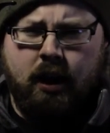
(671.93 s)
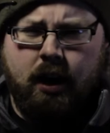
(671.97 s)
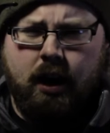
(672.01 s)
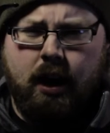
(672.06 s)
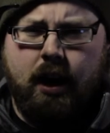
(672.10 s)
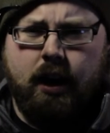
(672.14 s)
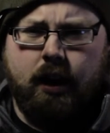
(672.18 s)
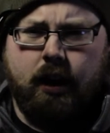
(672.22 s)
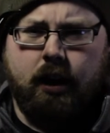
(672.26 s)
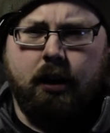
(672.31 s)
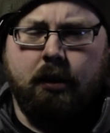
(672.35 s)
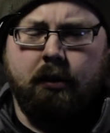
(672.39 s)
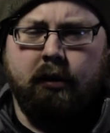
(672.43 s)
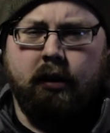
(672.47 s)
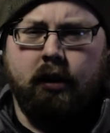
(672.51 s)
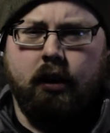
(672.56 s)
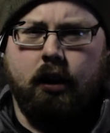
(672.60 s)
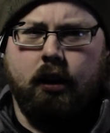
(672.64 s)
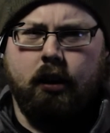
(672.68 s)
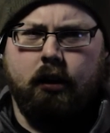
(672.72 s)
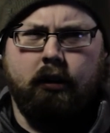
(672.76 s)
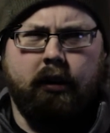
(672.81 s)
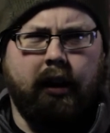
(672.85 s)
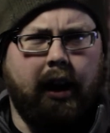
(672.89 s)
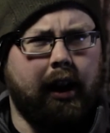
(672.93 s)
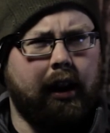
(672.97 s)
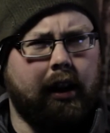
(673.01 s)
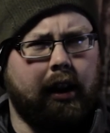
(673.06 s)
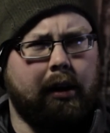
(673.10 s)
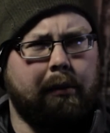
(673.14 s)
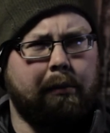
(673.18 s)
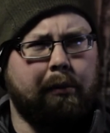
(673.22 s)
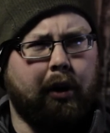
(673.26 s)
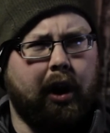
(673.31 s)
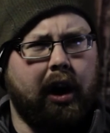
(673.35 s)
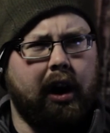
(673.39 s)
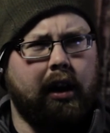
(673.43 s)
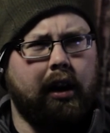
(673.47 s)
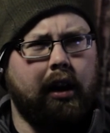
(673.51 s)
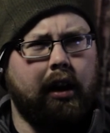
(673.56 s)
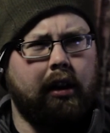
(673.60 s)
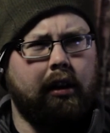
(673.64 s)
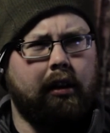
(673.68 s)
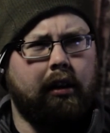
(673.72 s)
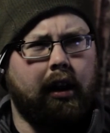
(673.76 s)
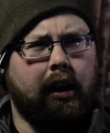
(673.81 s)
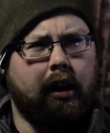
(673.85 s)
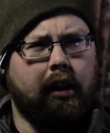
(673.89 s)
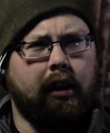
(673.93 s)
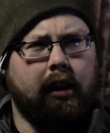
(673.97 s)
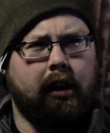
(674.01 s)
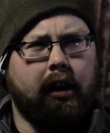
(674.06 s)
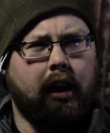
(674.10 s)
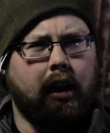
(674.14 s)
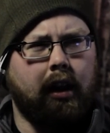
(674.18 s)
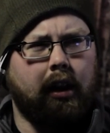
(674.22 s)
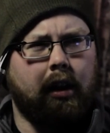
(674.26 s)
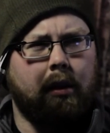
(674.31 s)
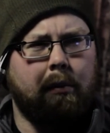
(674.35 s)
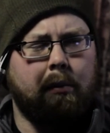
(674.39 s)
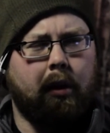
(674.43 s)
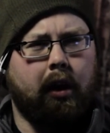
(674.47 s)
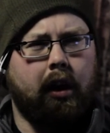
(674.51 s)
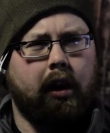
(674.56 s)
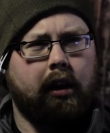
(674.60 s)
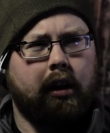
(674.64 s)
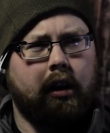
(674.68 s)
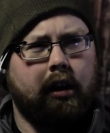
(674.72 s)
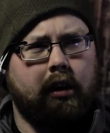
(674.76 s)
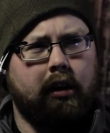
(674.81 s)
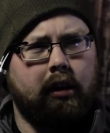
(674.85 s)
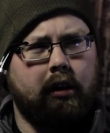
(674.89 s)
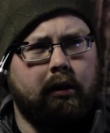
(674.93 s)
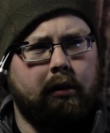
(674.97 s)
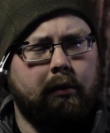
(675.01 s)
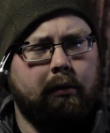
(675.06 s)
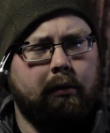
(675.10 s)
dangling hanging brandy,